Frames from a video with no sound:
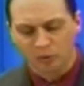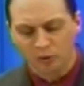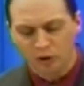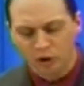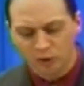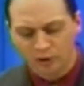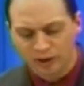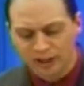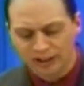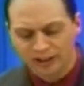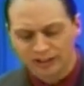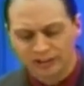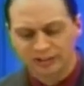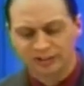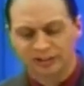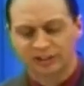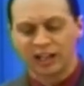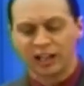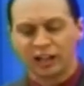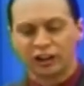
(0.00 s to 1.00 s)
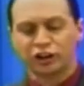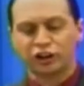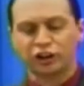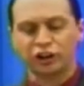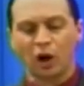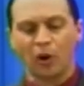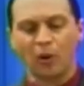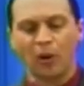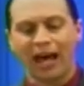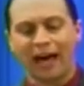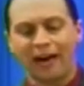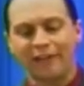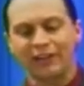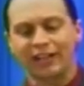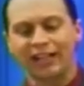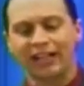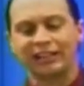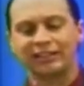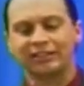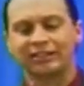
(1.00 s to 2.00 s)
ruins show
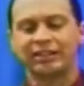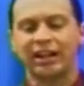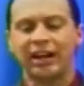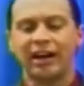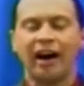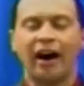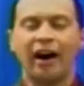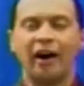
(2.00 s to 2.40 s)
evidence